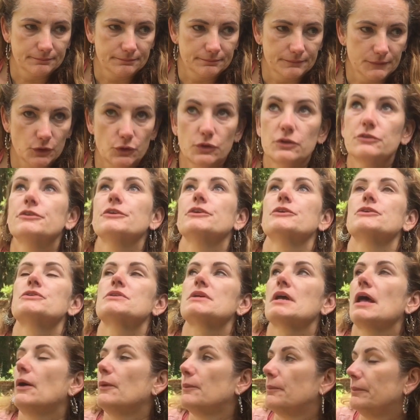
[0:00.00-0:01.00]
Universe,
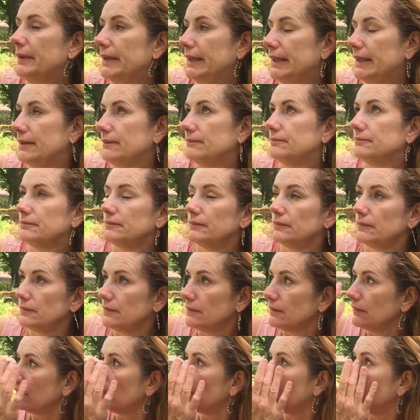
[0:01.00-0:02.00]
help me
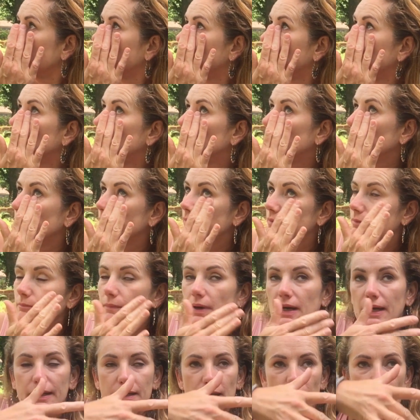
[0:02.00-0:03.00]
with my